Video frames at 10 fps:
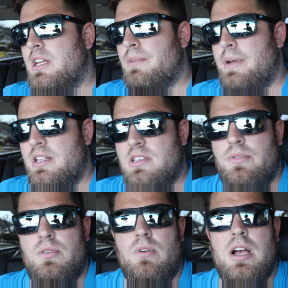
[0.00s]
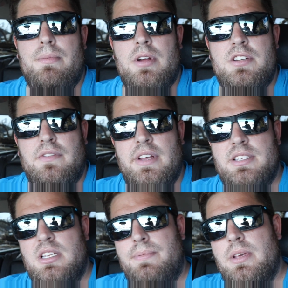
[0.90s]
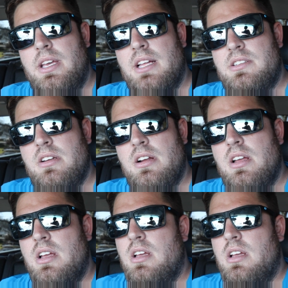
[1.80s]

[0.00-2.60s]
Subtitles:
It depends on when the Y bridge from SDP gets here.